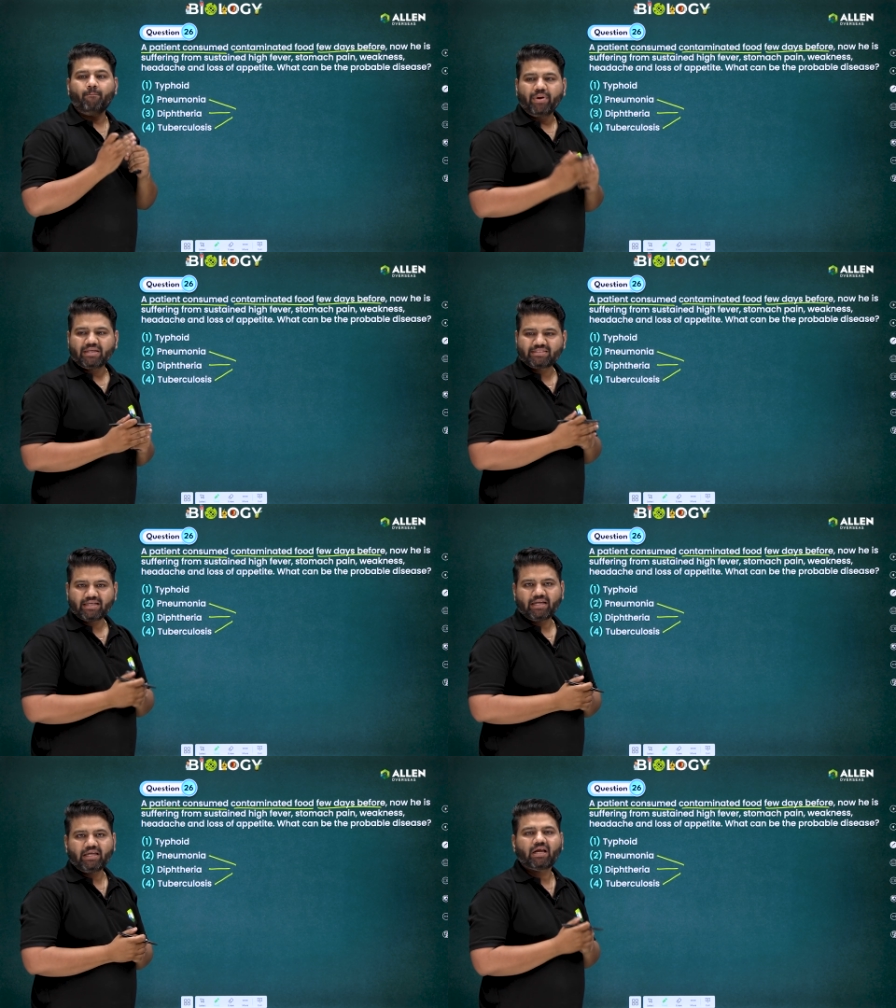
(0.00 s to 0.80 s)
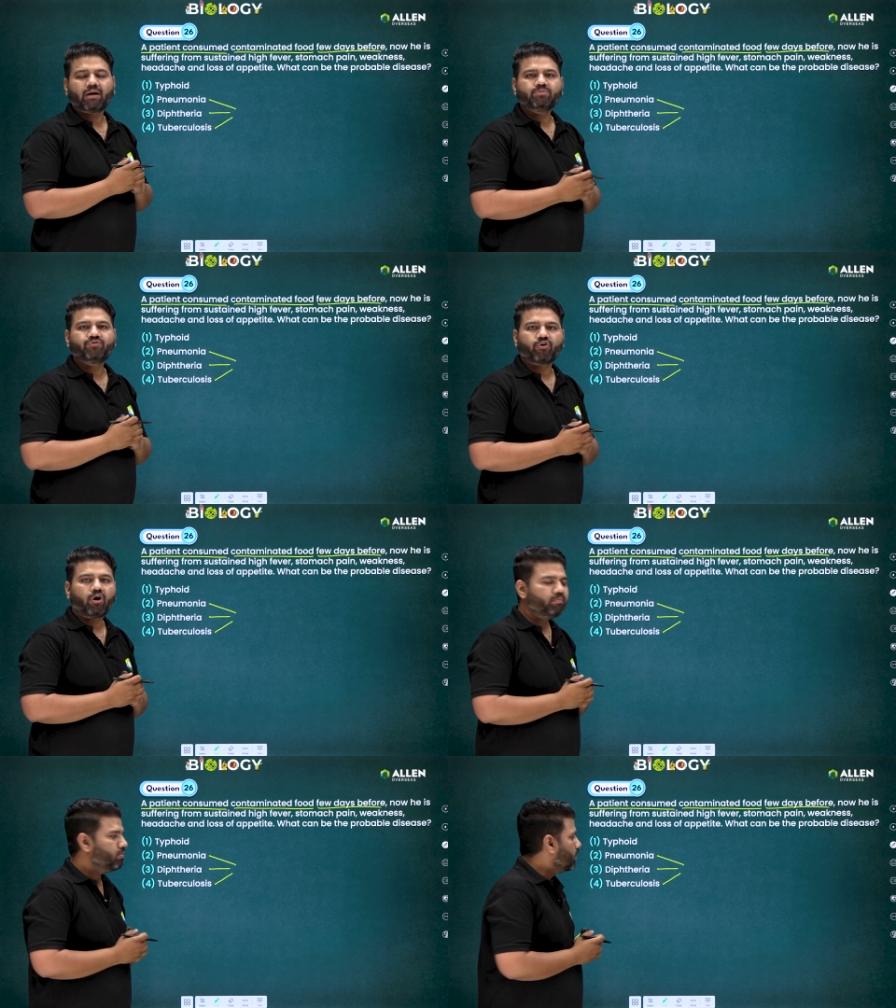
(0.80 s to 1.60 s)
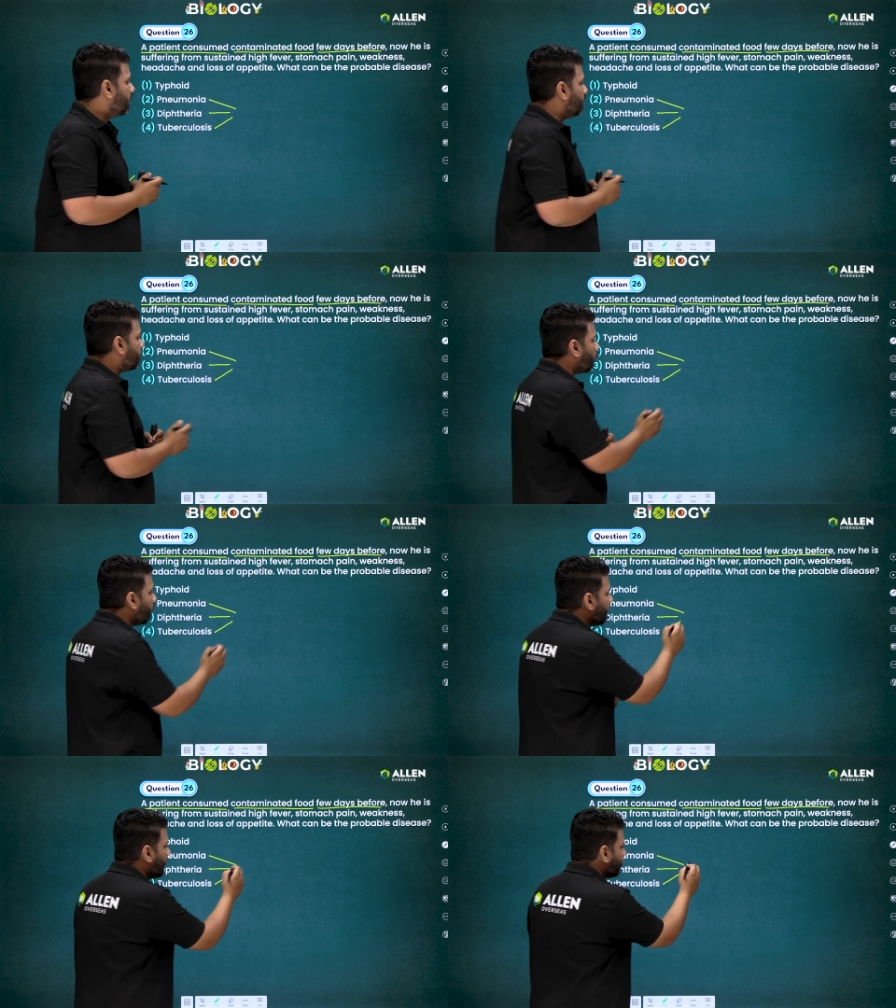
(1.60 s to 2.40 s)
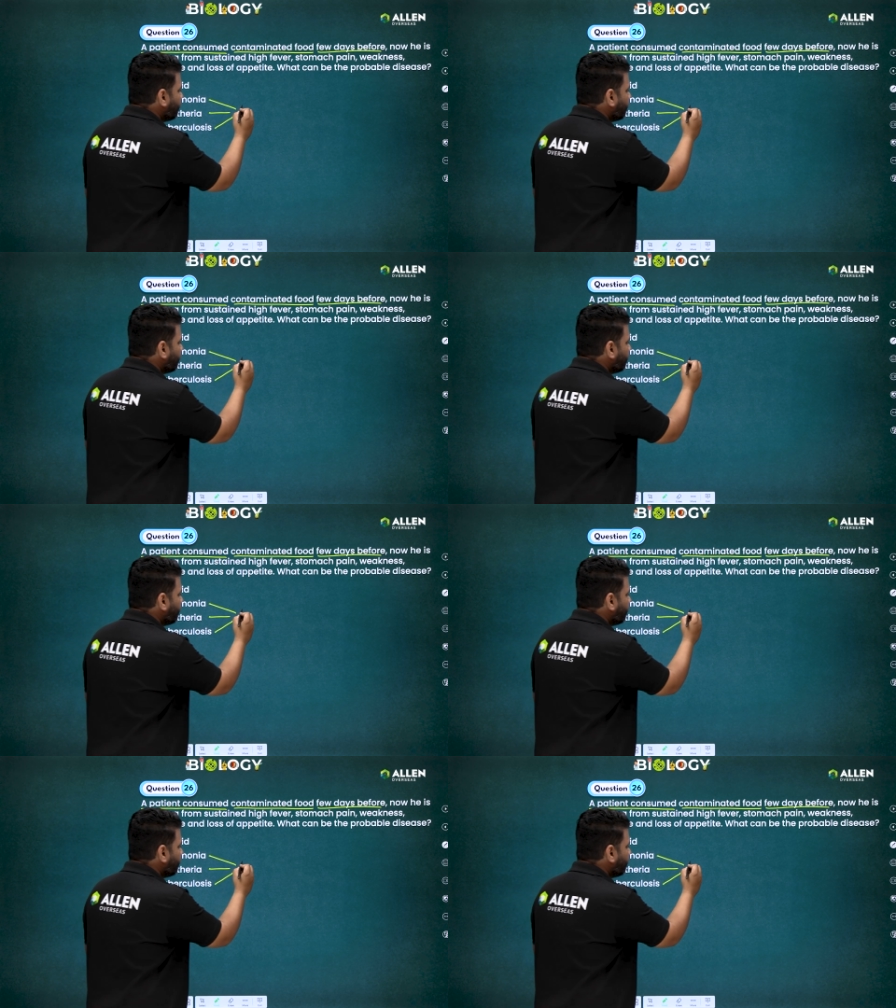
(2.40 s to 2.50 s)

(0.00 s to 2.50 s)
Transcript: basically comes from droplet